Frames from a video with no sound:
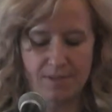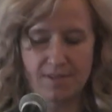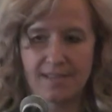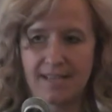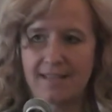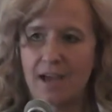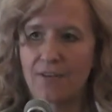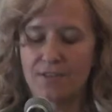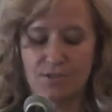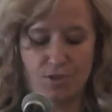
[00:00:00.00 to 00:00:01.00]
the state's
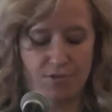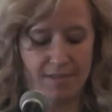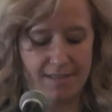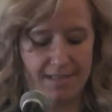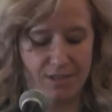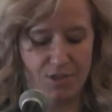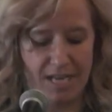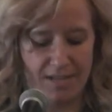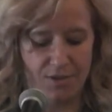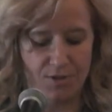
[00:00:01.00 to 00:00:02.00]
health insurance
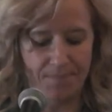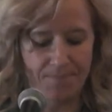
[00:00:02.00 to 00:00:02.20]
exchange.